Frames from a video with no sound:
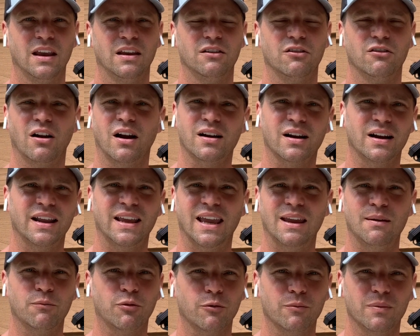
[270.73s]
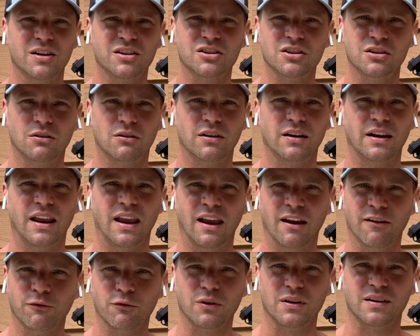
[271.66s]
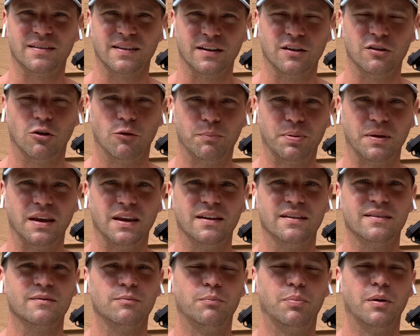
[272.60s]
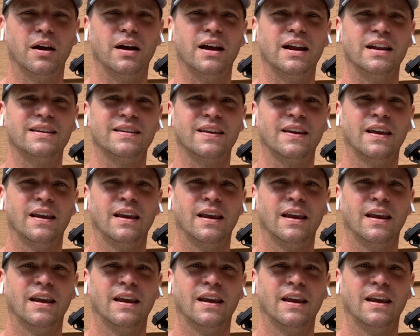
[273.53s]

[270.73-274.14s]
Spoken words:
You're not going to gain permission on every single piece, but